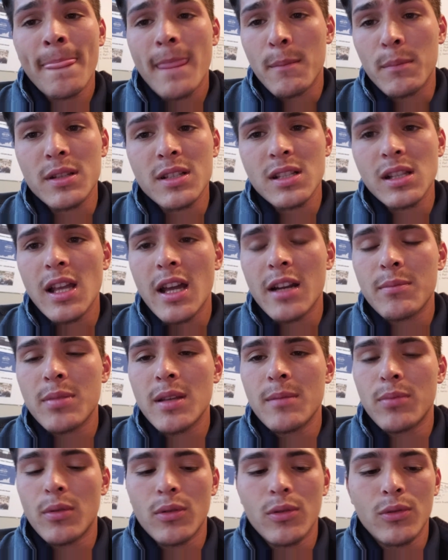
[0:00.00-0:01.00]
but there's a lot of
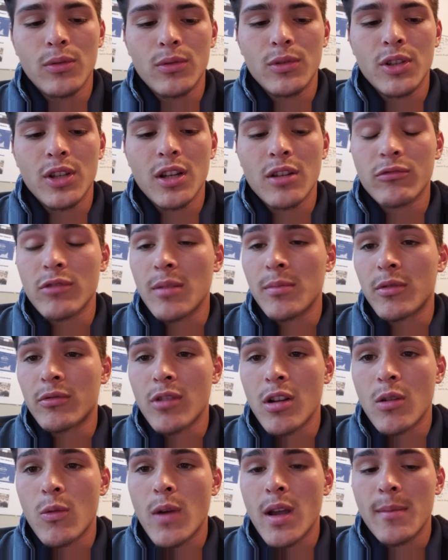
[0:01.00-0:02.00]
people who you're going to rub the
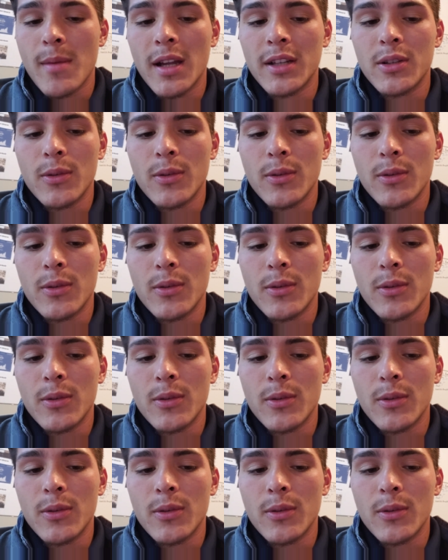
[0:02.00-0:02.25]
wrong way by